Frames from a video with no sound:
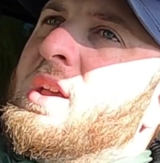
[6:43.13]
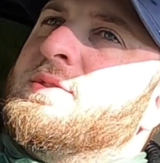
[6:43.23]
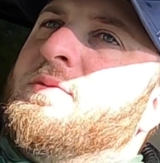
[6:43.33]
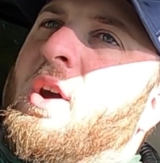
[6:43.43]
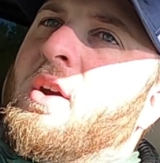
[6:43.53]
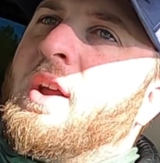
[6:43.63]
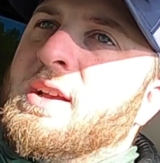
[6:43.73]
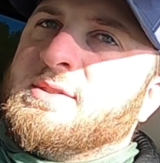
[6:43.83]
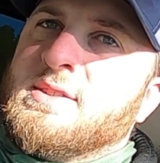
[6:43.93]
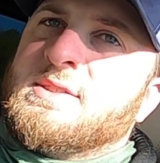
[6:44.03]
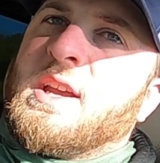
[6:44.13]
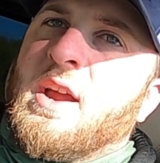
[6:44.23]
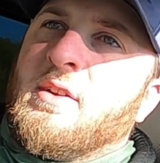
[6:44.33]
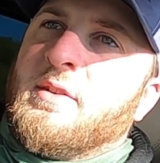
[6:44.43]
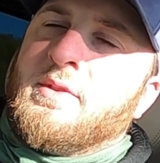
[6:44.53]
as far as the
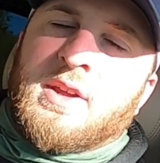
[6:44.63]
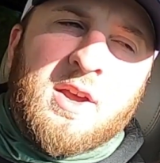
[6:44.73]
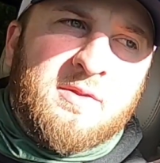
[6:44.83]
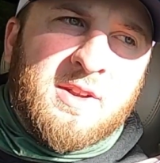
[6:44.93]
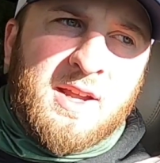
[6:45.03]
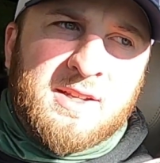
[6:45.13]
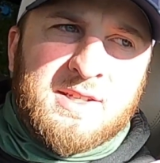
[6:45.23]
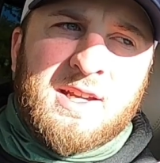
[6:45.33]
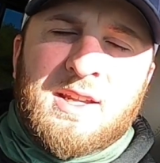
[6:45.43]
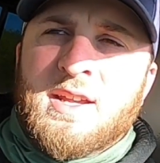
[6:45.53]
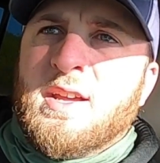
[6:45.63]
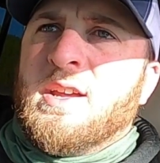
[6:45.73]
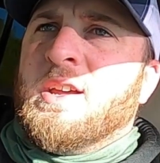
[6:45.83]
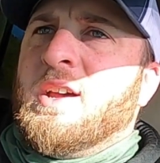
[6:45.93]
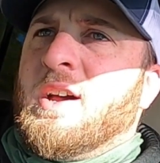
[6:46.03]
scare of the COVID-19.
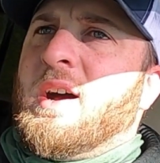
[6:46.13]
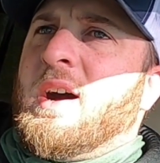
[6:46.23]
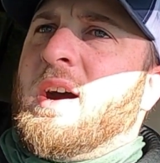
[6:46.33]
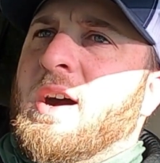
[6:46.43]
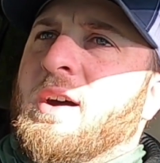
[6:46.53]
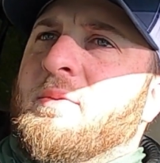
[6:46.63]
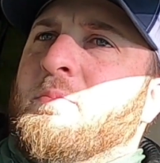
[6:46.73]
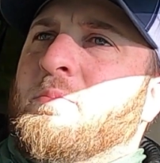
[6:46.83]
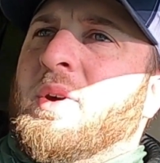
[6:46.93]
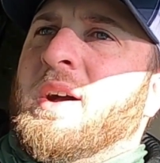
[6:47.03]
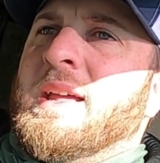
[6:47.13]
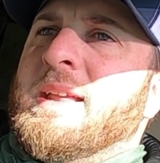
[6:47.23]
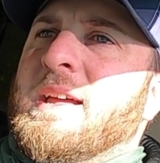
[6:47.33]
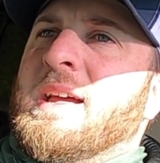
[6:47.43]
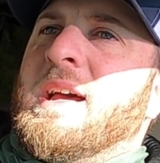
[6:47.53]
But
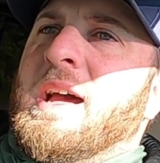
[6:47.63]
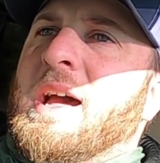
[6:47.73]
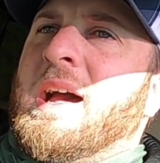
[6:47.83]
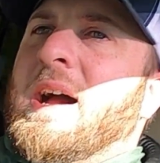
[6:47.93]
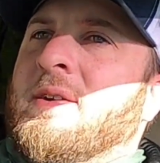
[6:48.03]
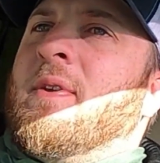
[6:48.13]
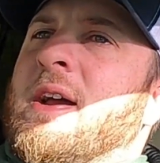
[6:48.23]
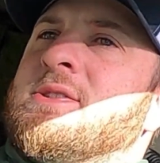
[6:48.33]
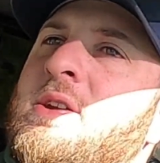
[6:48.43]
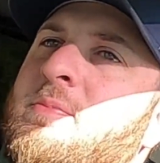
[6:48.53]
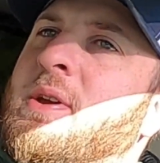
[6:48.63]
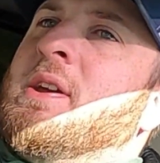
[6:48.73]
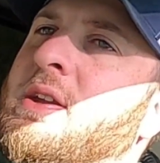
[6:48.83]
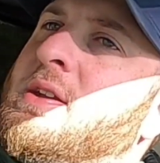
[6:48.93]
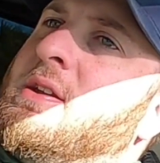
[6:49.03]
I've actually
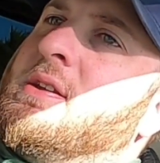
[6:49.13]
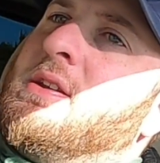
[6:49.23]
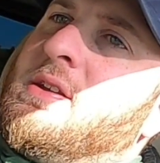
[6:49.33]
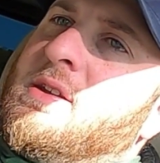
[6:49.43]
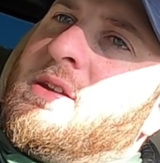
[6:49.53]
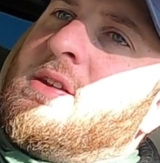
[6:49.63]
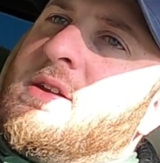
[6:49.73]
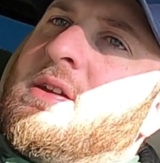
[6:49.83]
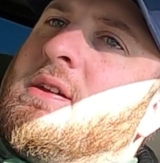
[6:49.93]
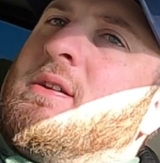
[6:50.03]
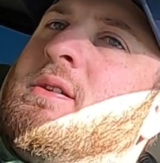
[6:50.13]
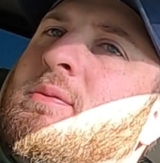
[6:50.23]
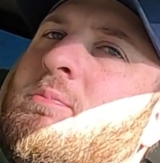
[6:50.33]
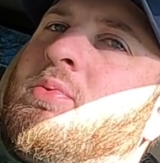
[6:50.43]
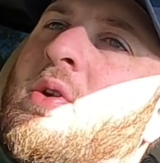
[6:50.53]
been